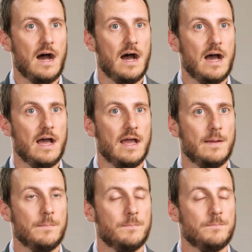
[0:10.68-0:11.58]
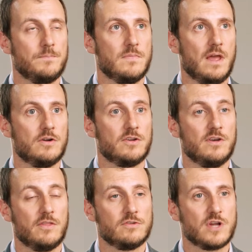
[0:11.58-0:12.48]
I held
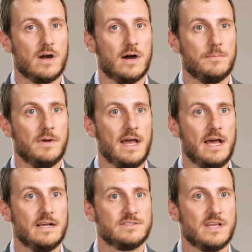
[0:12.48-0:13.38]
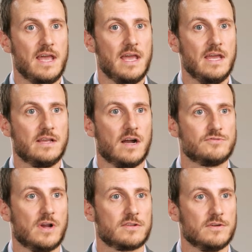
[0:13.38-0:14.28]
another job as a
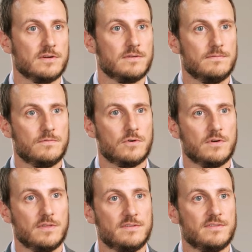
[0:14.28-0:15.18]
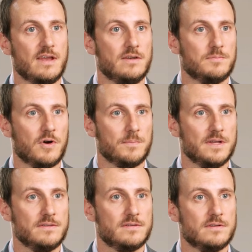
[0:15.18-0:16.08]
contractor for the State
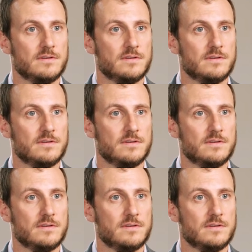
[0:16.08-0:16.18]
Department.